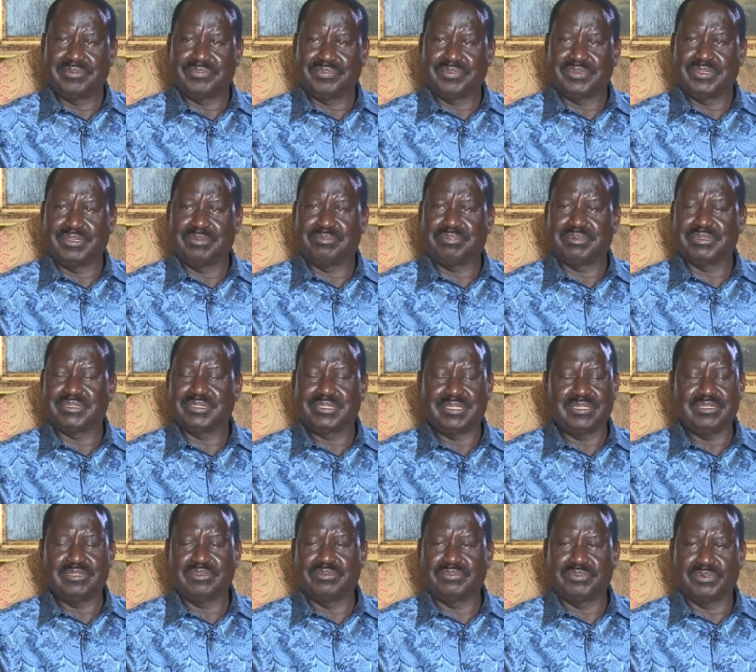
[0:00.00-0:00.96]
for the
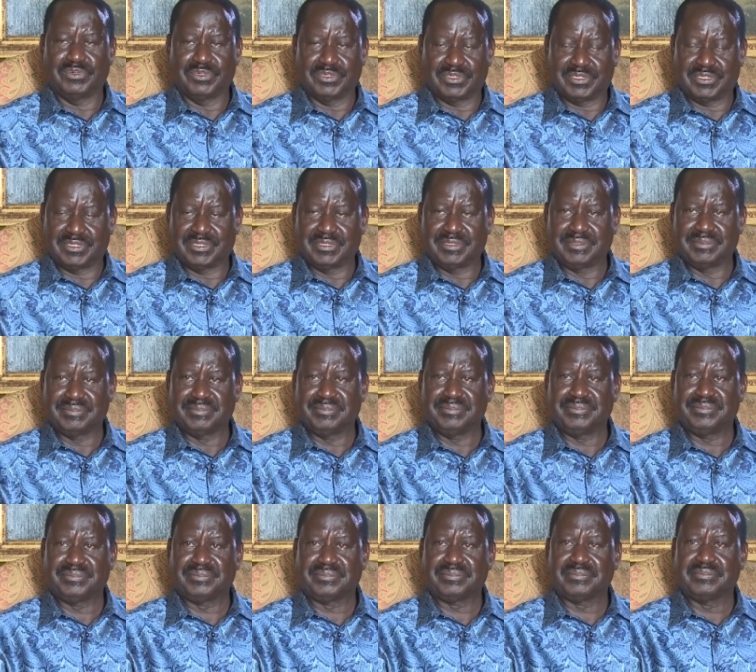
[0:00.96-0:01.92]
presidential votes.
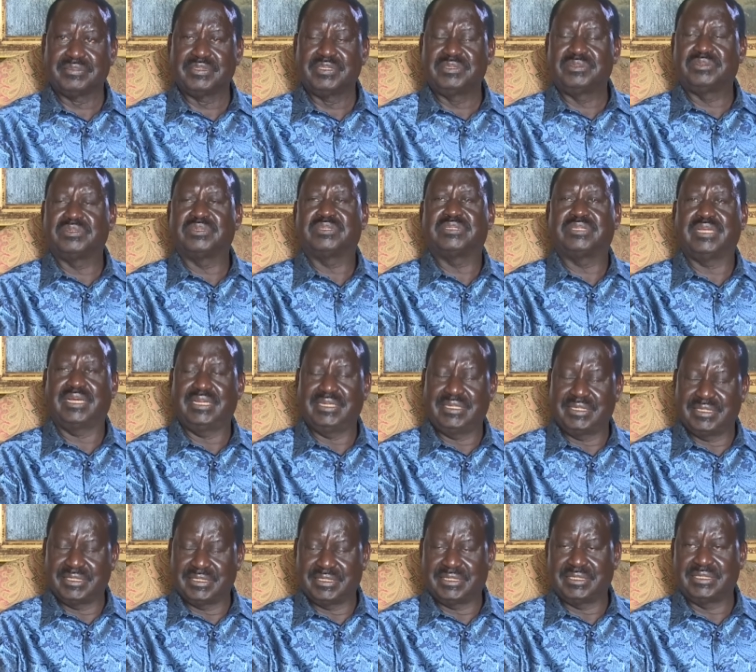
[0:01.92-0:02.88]
So
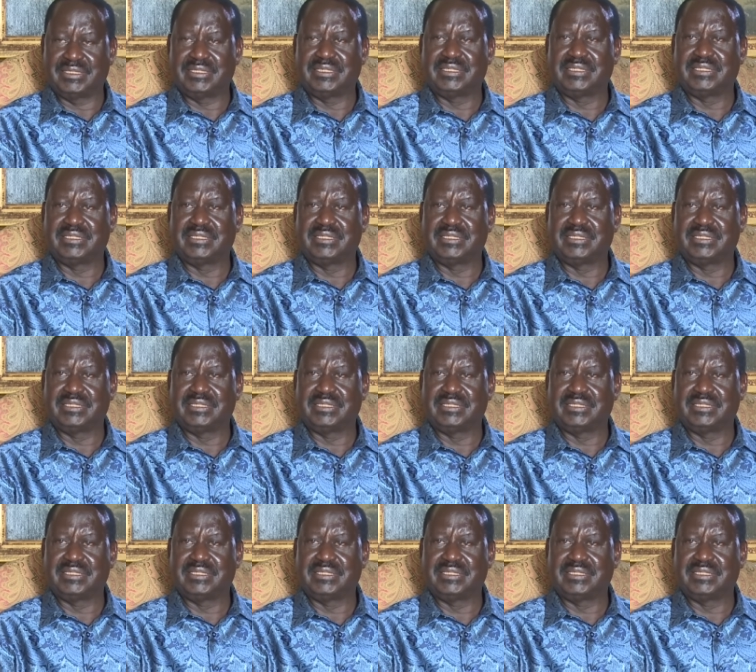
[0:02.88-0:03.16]
tallied.